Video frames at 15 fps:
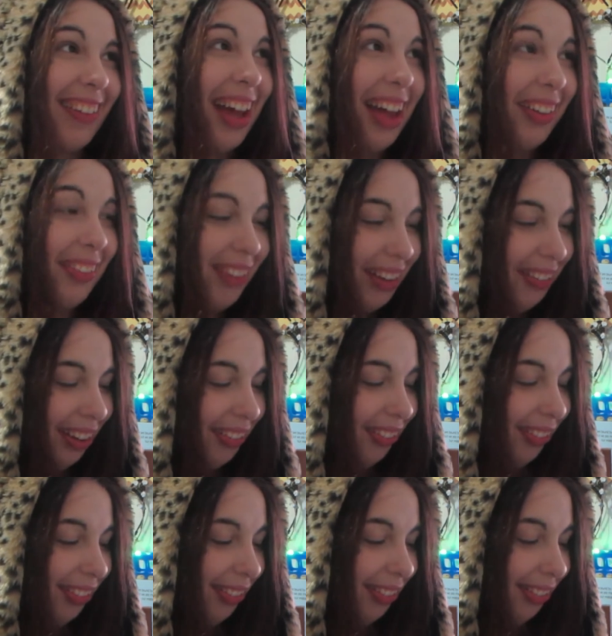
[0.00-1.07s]
it has my
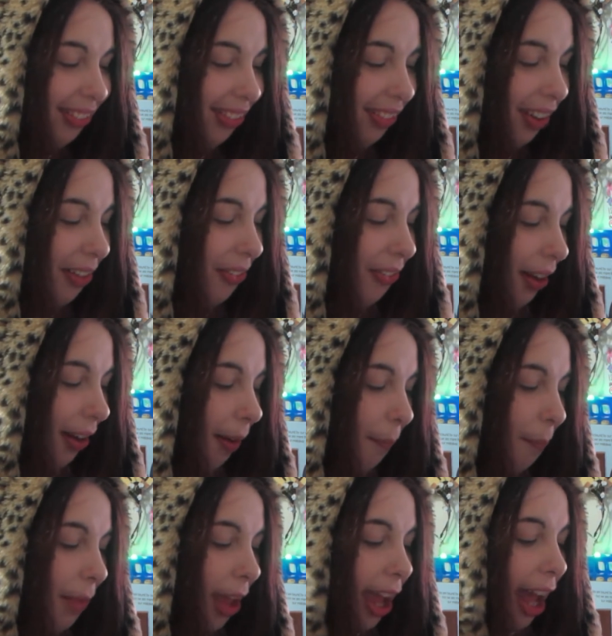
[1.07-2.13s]
private stuff.
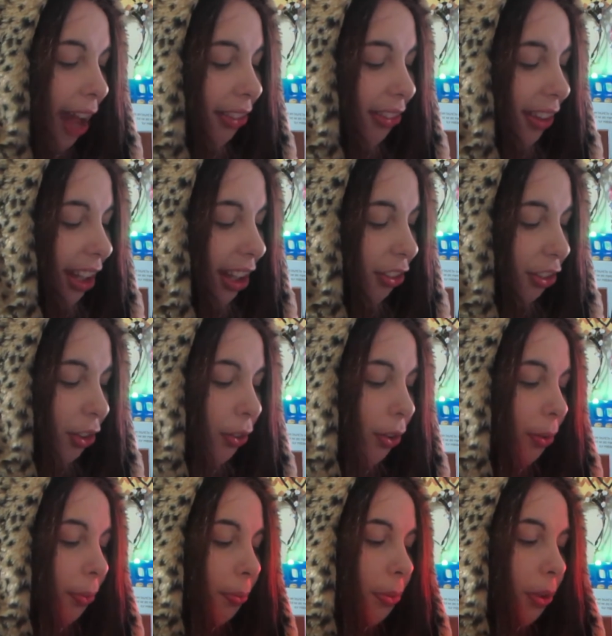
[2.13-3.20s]
Etsy you should
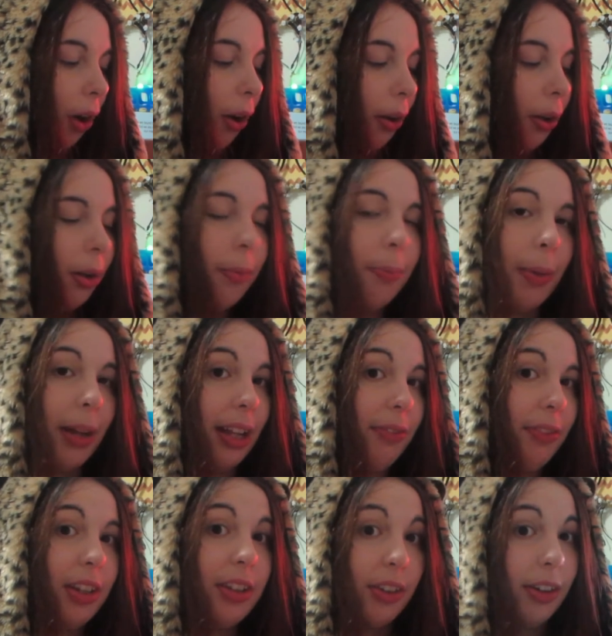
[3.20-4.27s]
all know, but
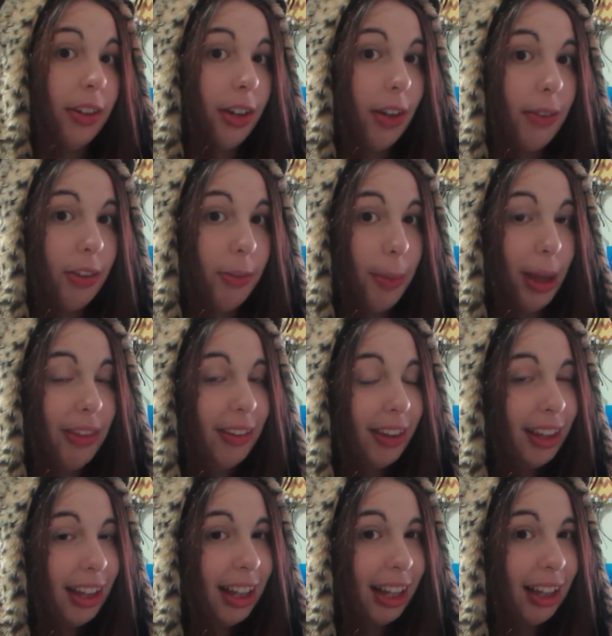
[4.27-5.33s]
if you don't know, it's
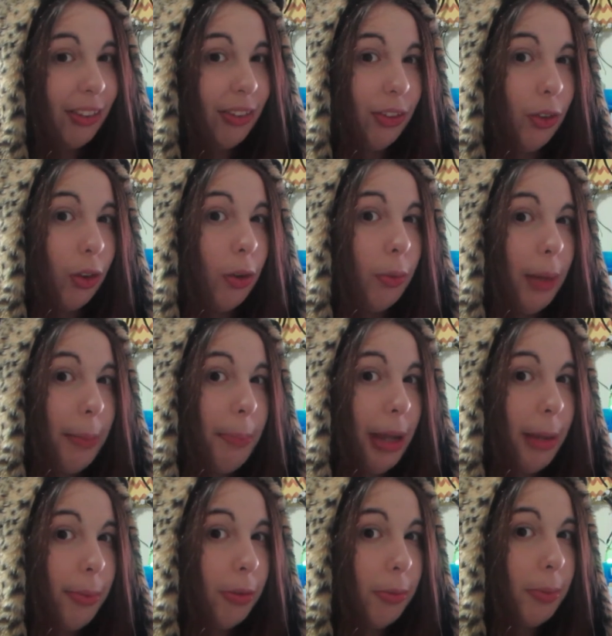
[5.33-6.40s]
basically like a store where
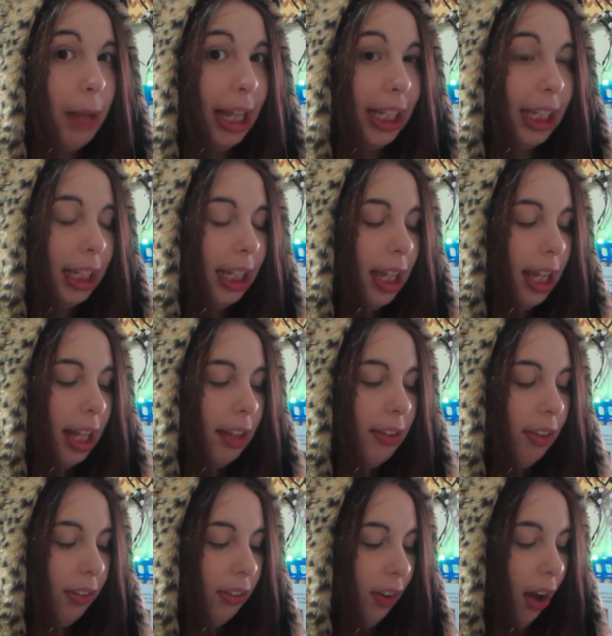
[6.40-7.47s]
people like
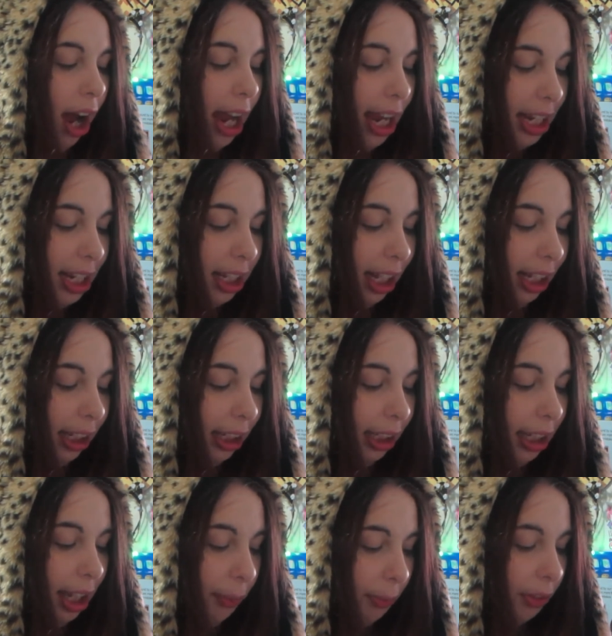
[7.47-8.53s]
design like
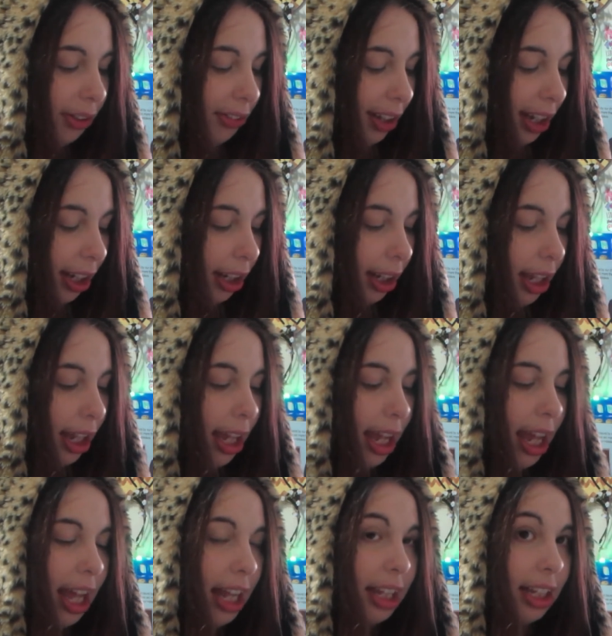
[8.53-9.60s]
everything.
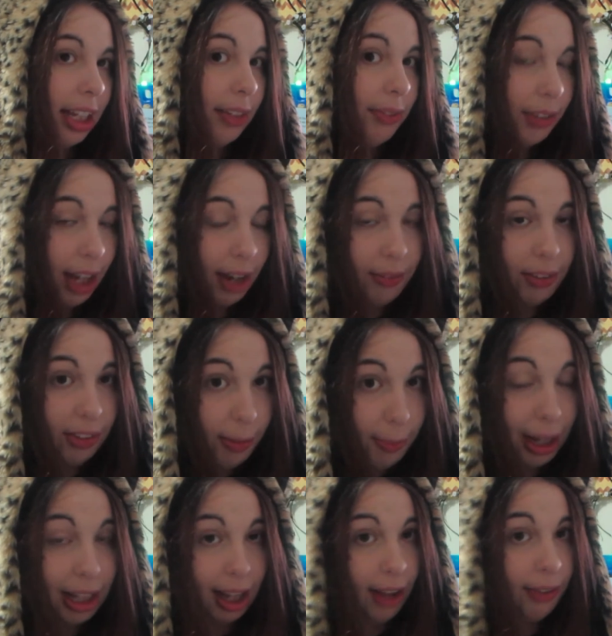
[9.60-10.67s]
And if you haven't seen
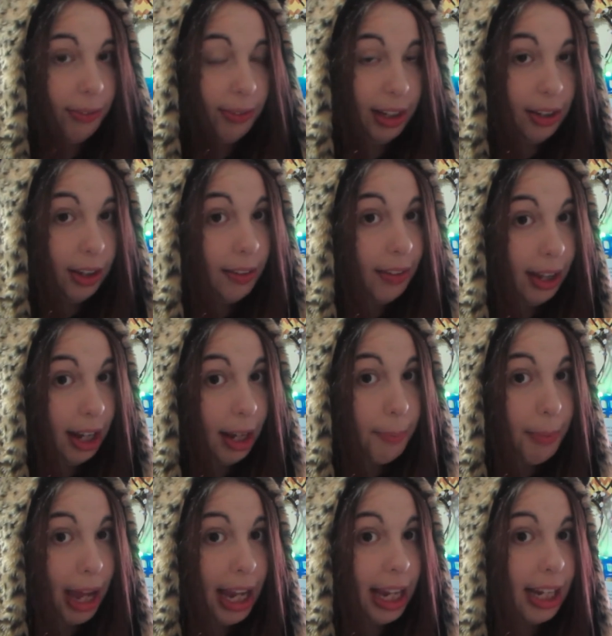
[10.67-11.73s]
my last video that I
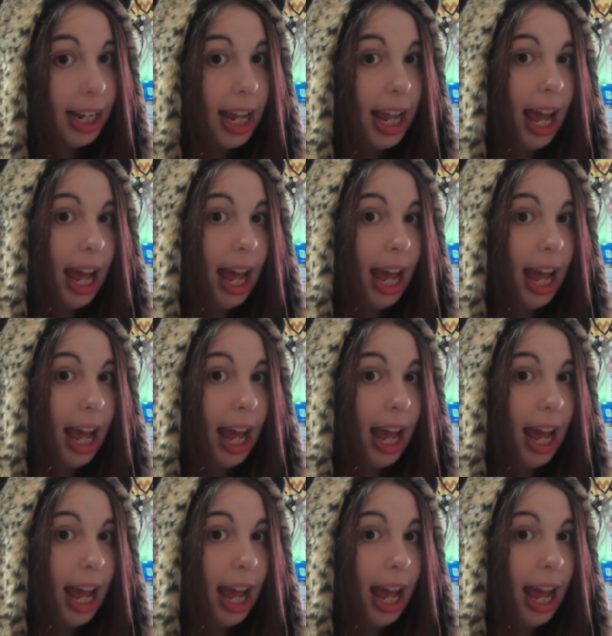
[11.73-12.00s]
made